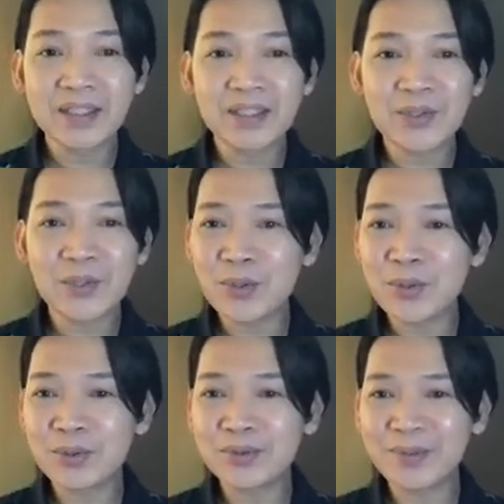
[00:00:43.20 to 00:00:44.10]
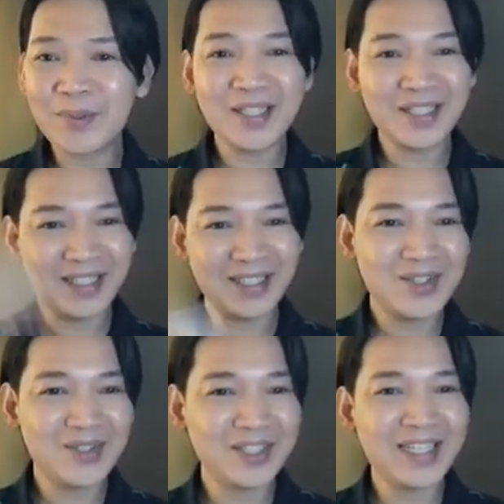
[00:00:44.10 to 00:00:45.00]
So come on, let's
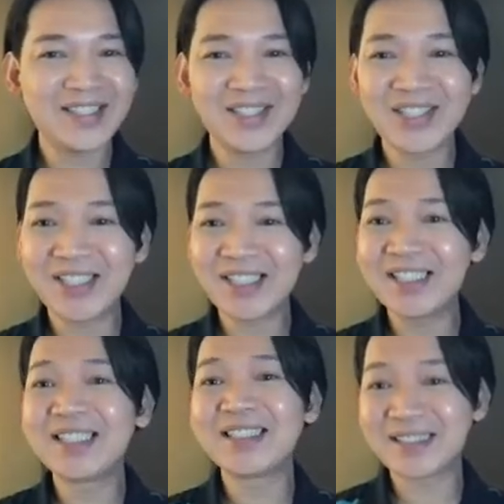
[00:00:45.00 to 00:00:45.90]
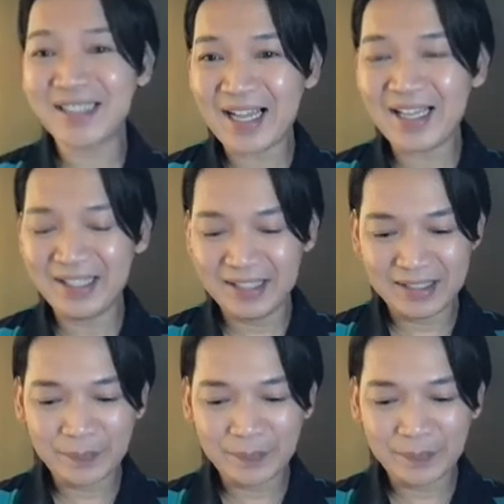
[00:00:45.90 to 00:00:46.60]
go. Let's learn Thai.